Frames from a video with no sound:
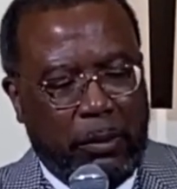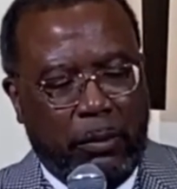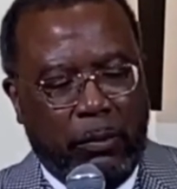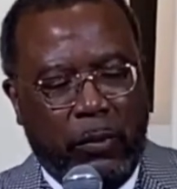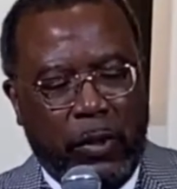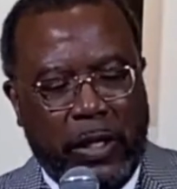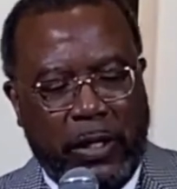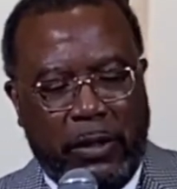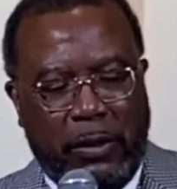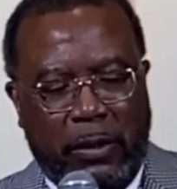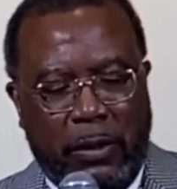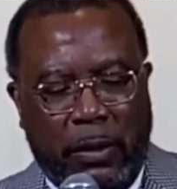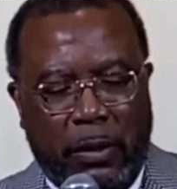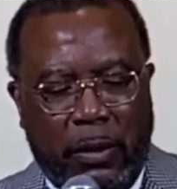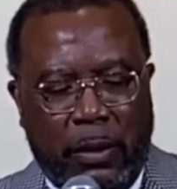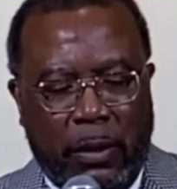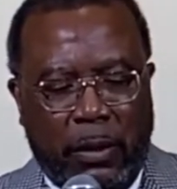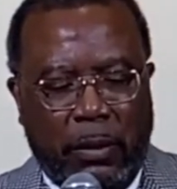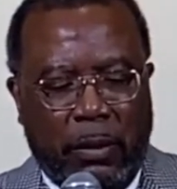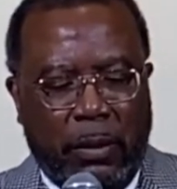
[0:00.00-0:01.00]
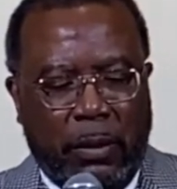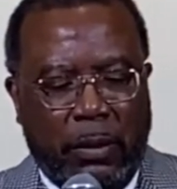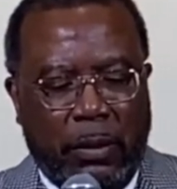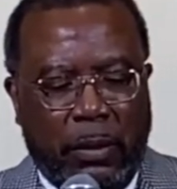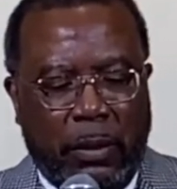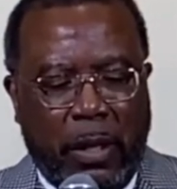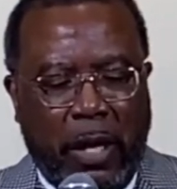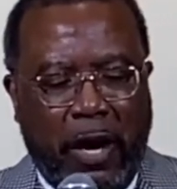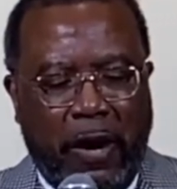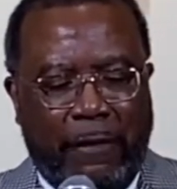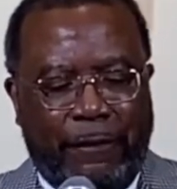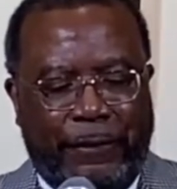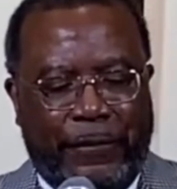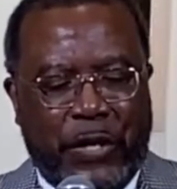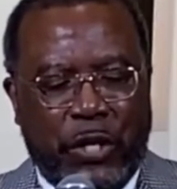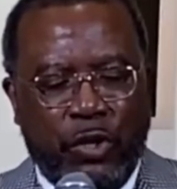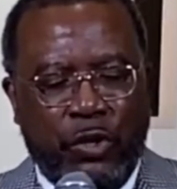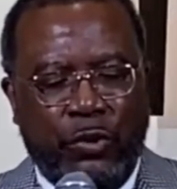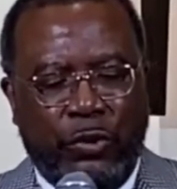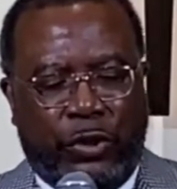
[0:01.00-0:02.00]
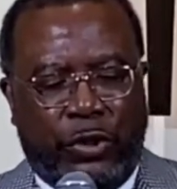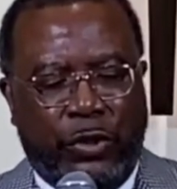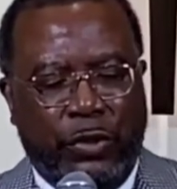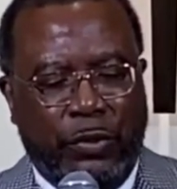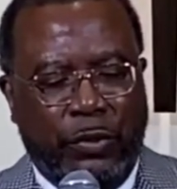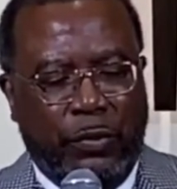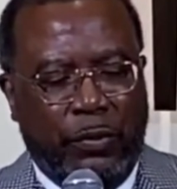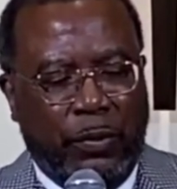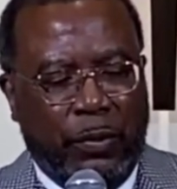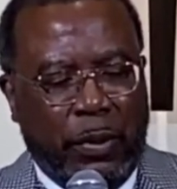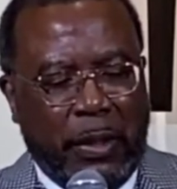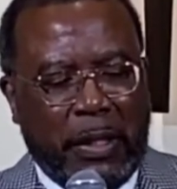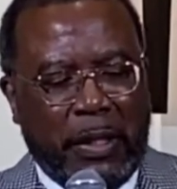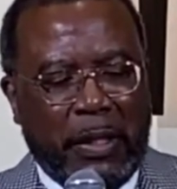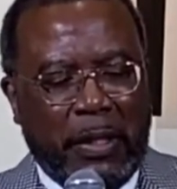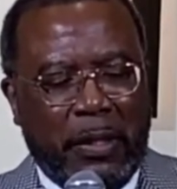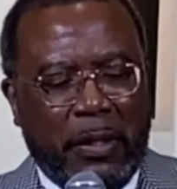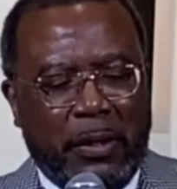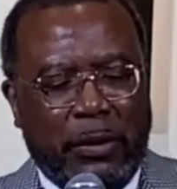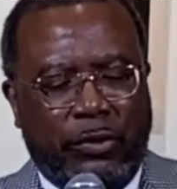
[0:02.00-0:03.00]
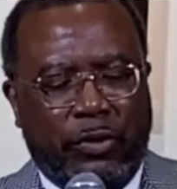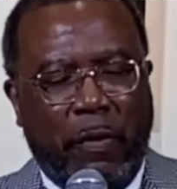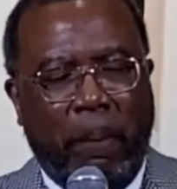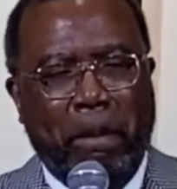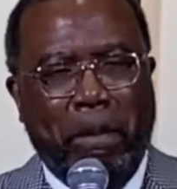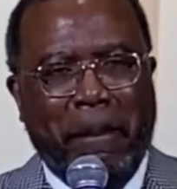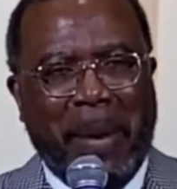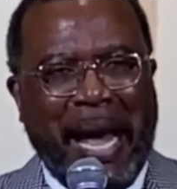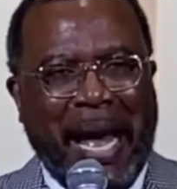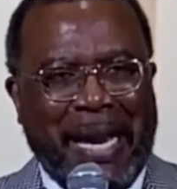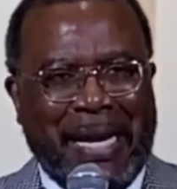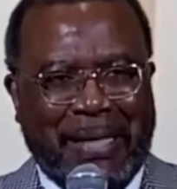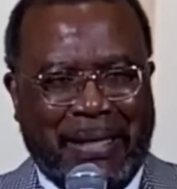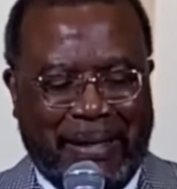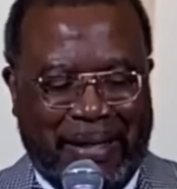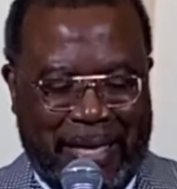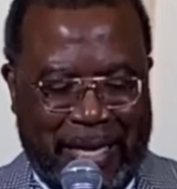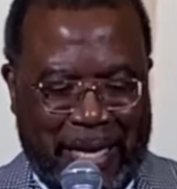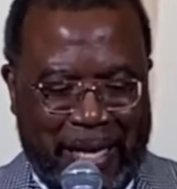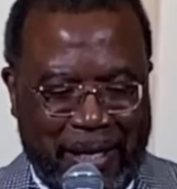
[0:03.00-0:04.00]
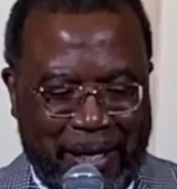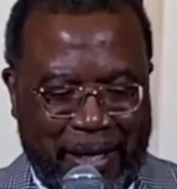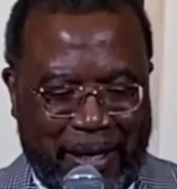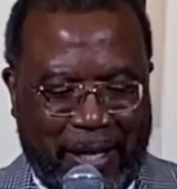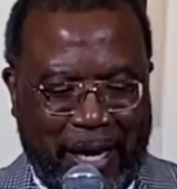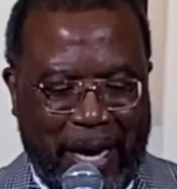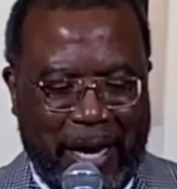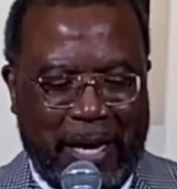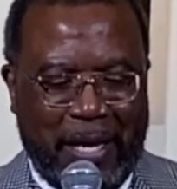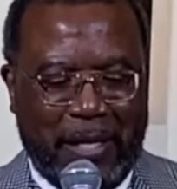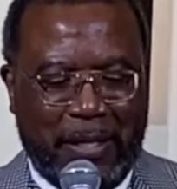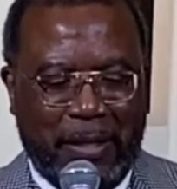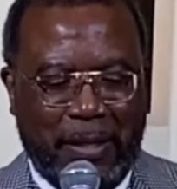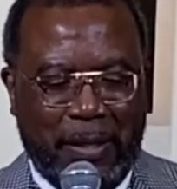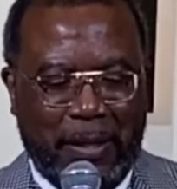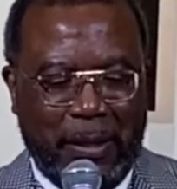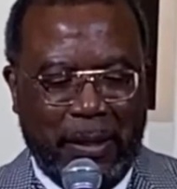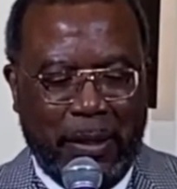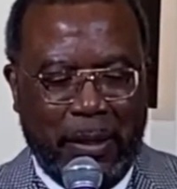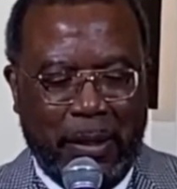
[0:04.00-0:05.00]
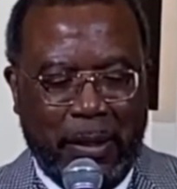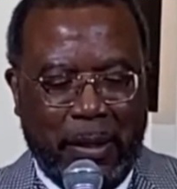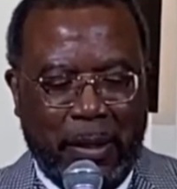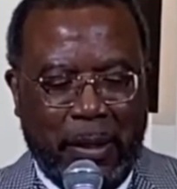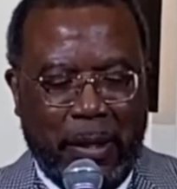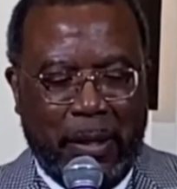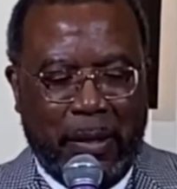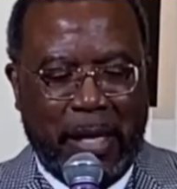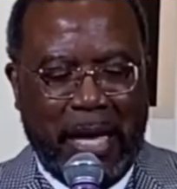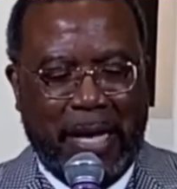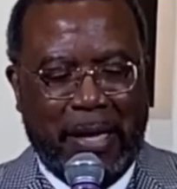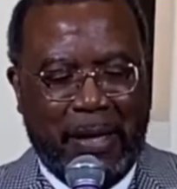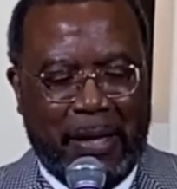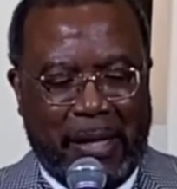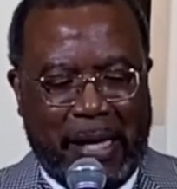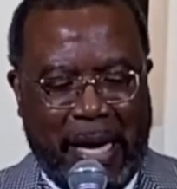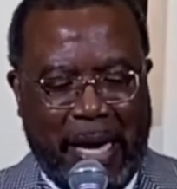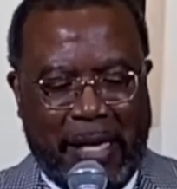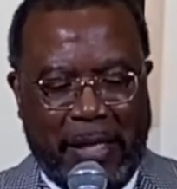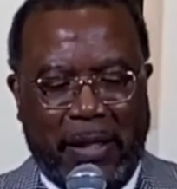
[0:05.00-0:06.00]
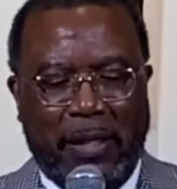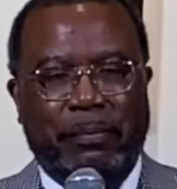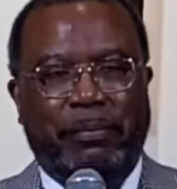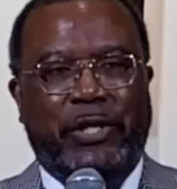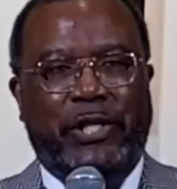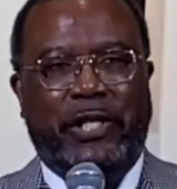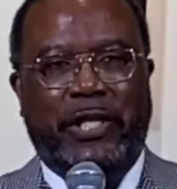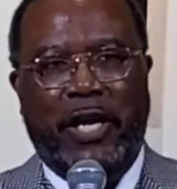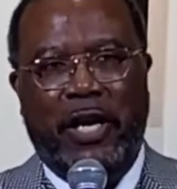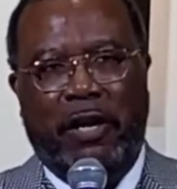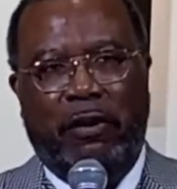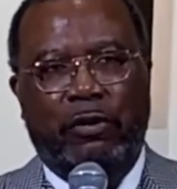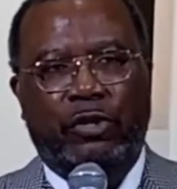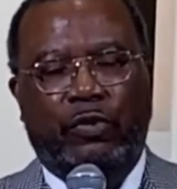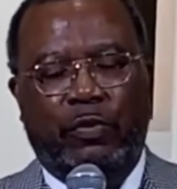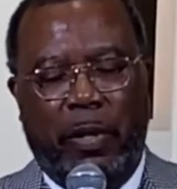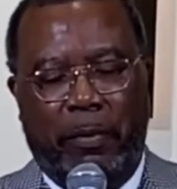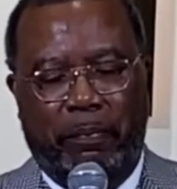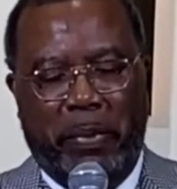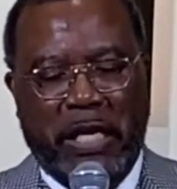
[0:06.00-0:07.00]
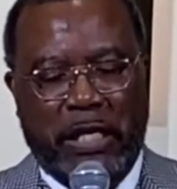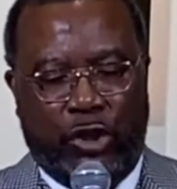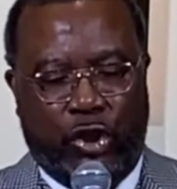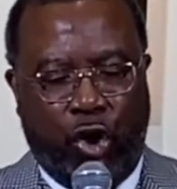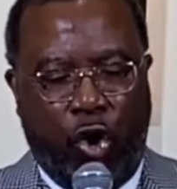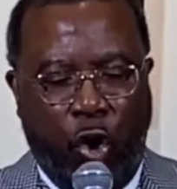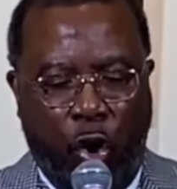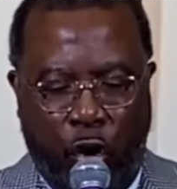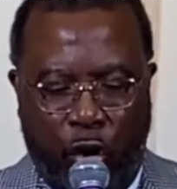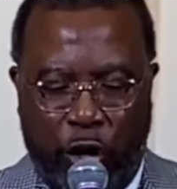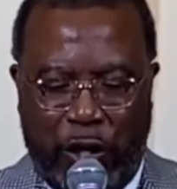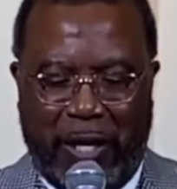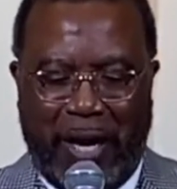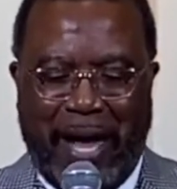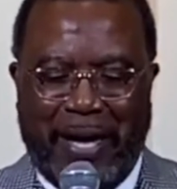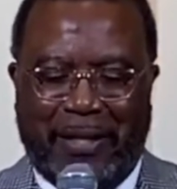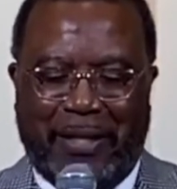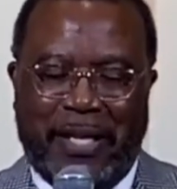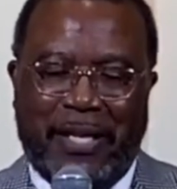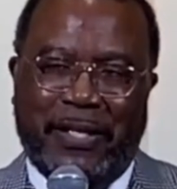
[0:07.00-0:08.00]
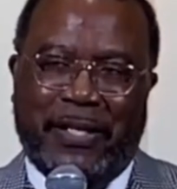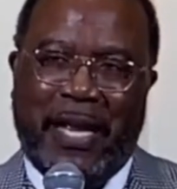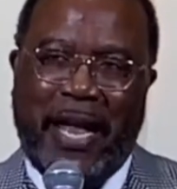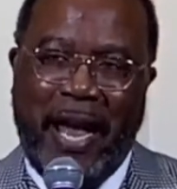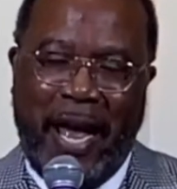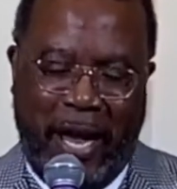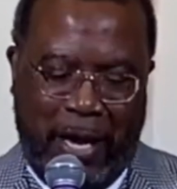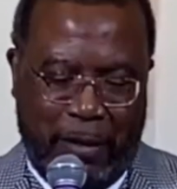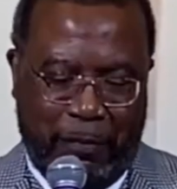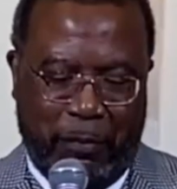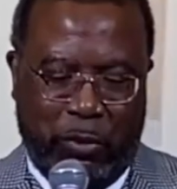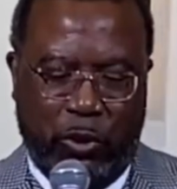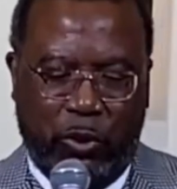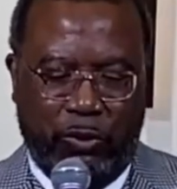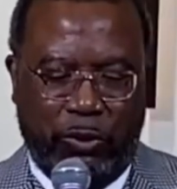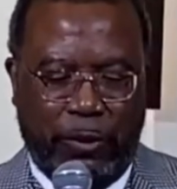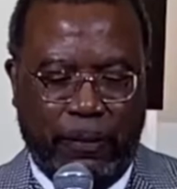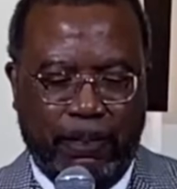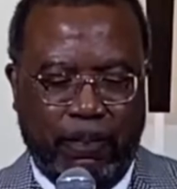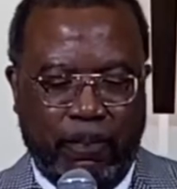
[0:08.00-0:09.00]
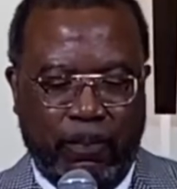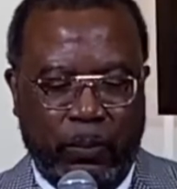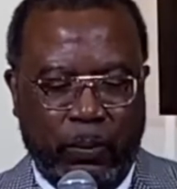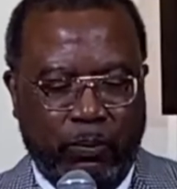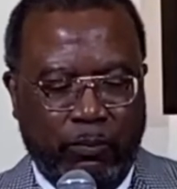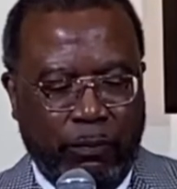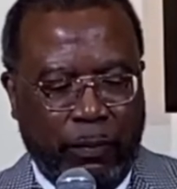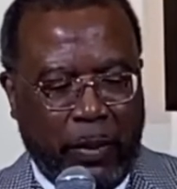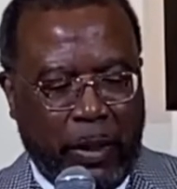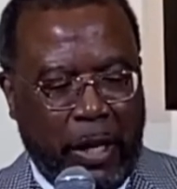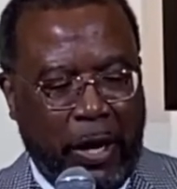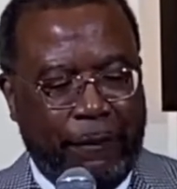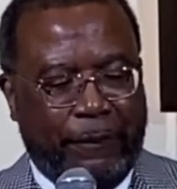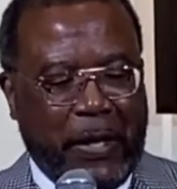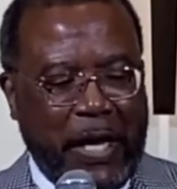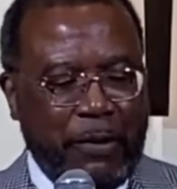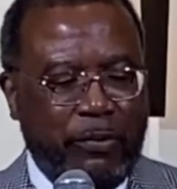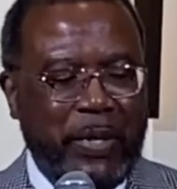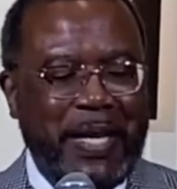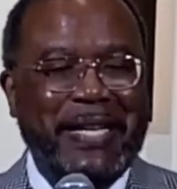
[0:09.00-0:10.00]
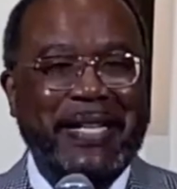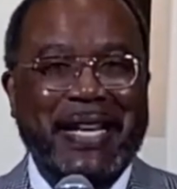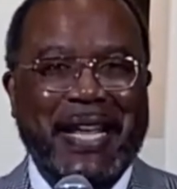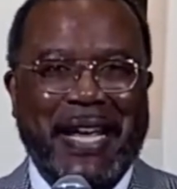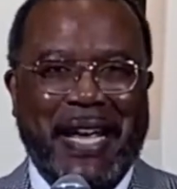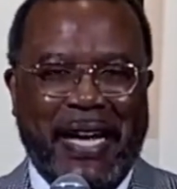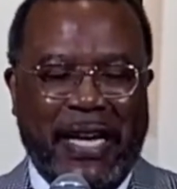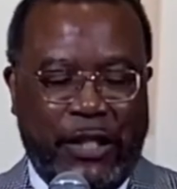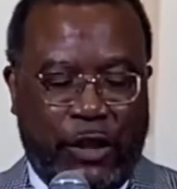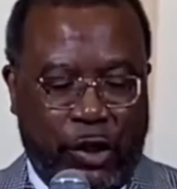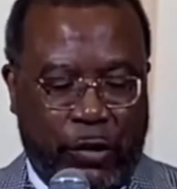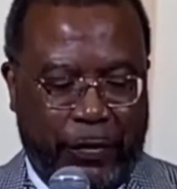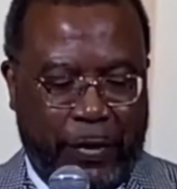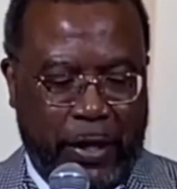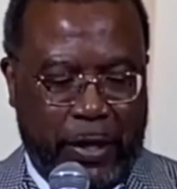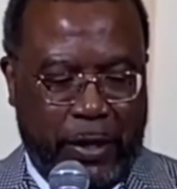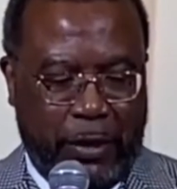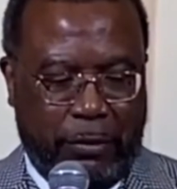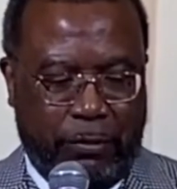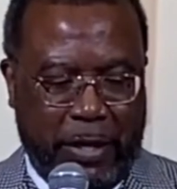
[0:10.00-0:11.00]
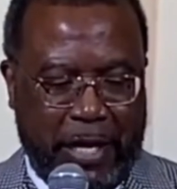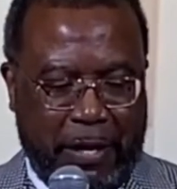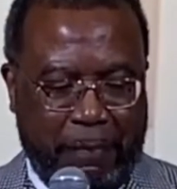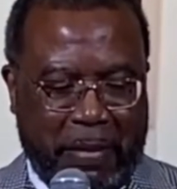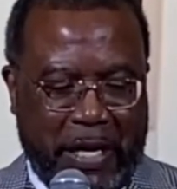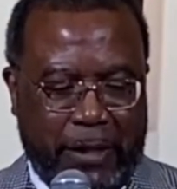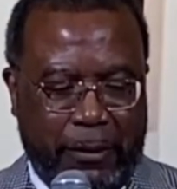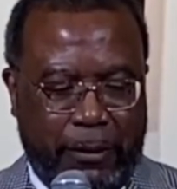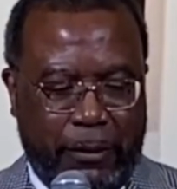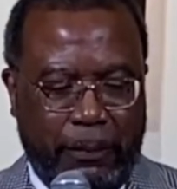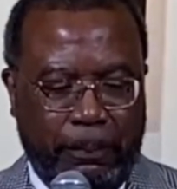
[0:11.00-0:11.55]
would a view to dramatically indicate that they themselves would be torn like these animals if they reneged on their agreement.